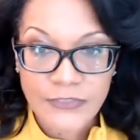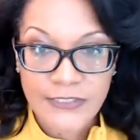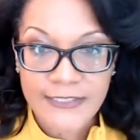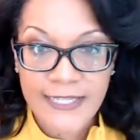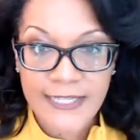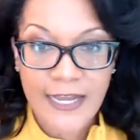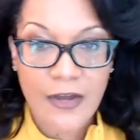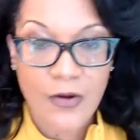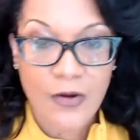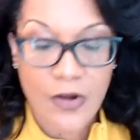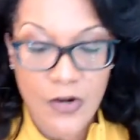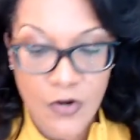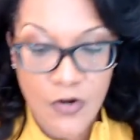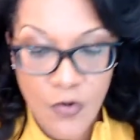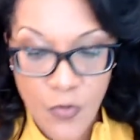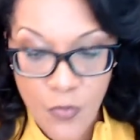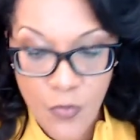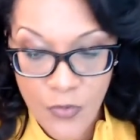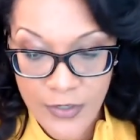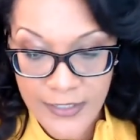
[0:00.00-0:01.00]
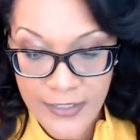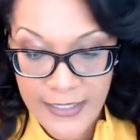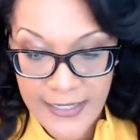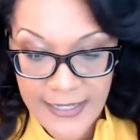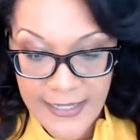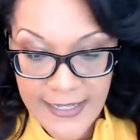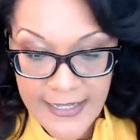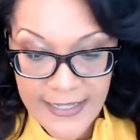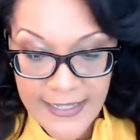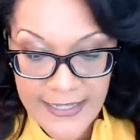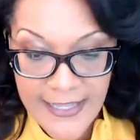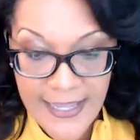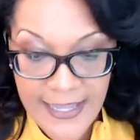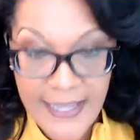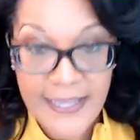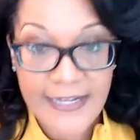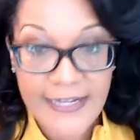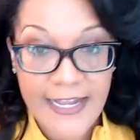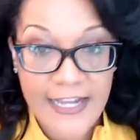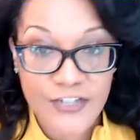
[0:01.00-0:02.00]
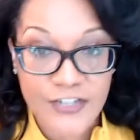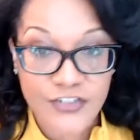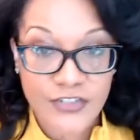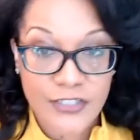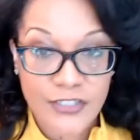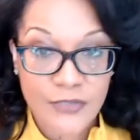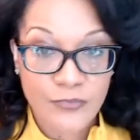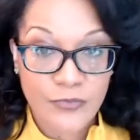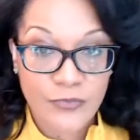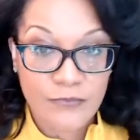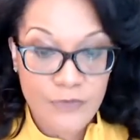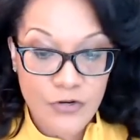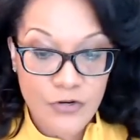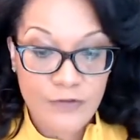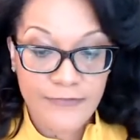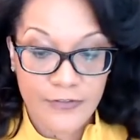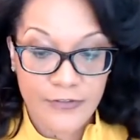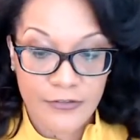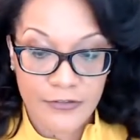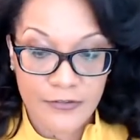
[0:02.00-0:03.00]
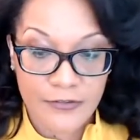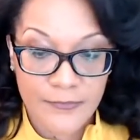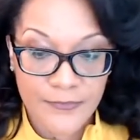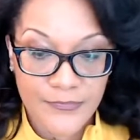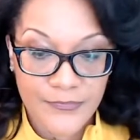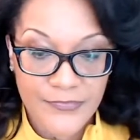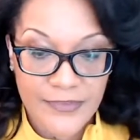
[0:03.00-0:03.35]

Now, a court can actually remove her